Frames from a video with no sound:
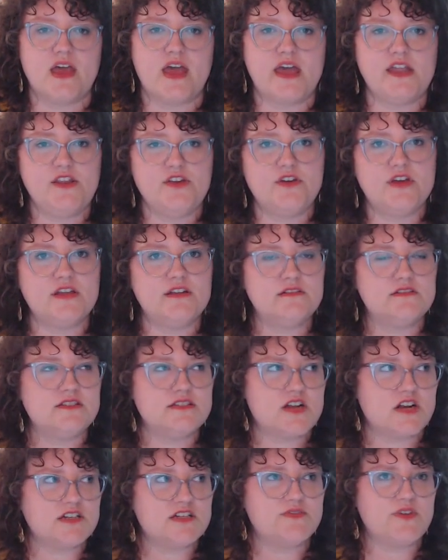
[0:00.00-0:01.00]
And you can
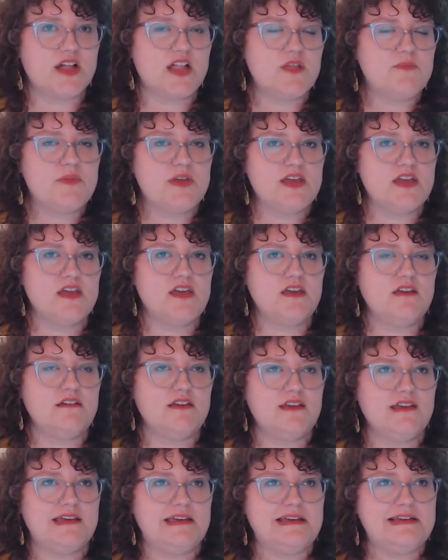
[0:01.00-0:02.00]
start developing,
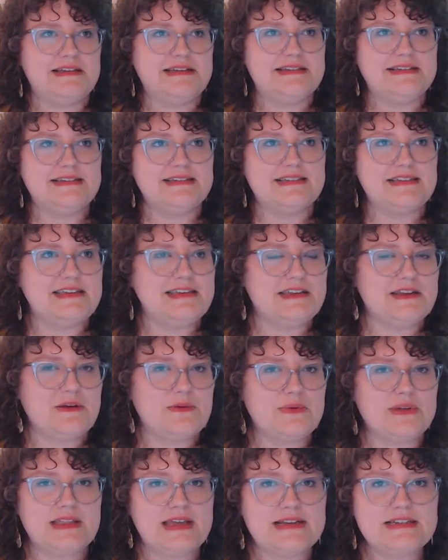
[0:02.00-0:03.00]

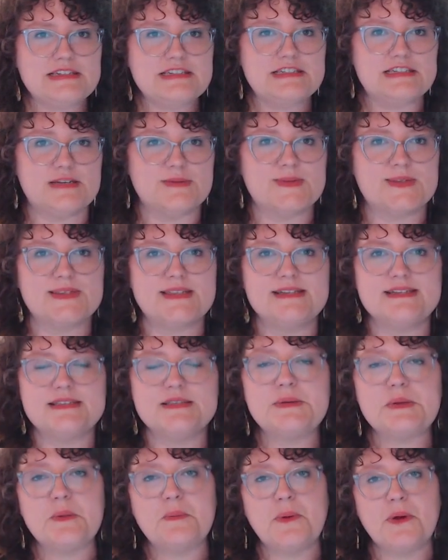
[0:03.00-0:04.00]
relationships with these
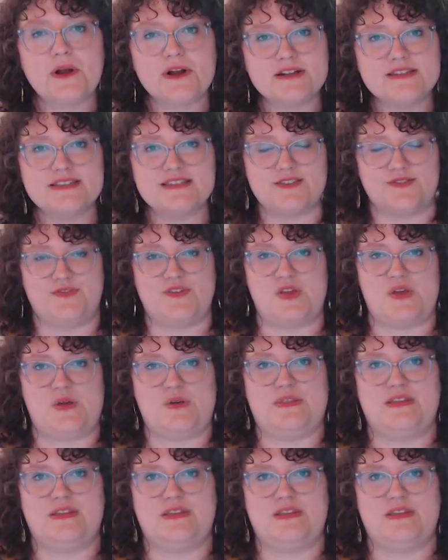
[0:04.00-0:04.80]
little parts of you,